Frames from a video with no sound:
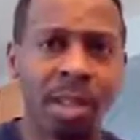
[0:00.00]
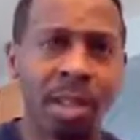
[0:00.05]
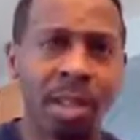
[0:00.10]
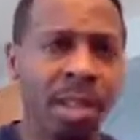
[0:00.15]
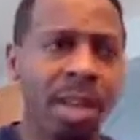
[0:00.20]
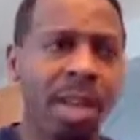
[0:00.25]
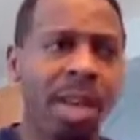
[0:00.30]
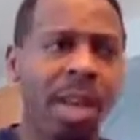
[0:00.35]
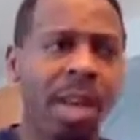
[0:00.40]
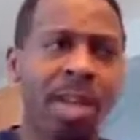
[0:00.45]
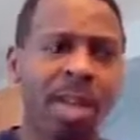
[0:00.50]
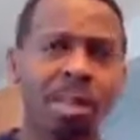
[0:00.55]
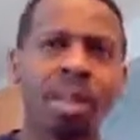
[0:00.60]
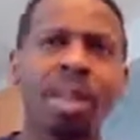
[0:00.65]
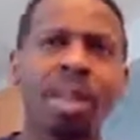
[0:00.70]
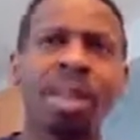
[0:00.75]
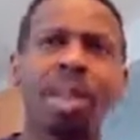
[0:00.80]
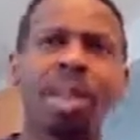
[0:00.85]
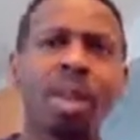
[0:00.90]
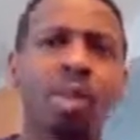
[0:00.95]
Like some
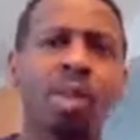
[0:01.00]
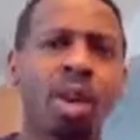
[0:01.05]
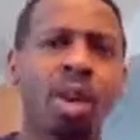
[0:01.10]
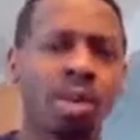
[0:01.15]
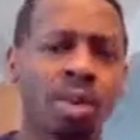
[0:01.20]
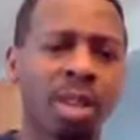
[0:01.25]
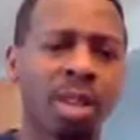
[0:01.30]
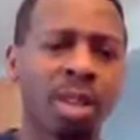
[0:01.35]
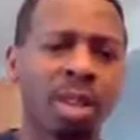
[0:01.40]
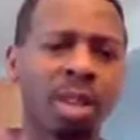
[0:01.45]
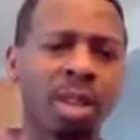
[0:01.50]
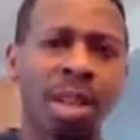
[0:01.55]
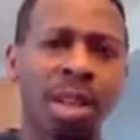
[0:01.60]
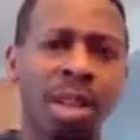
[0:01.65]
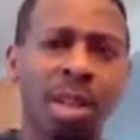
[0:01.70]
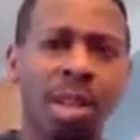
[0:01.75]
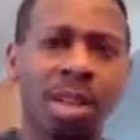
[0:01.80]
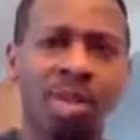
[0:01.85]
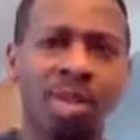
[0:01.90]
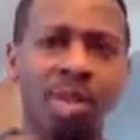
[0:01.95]
of the things I work with could be
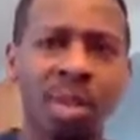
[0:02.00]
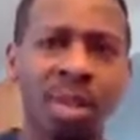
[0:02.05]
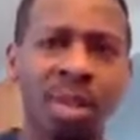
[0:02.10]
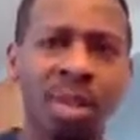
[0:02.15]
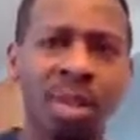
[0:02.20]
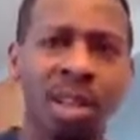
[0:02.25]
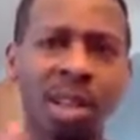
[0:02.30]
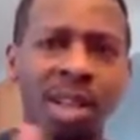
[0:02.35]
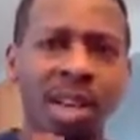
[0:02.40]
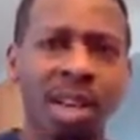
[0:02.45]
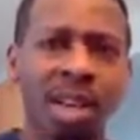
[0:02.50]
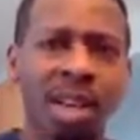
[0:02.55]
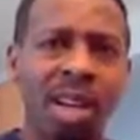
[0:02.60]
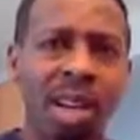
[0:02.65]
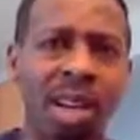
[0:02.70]
like this big.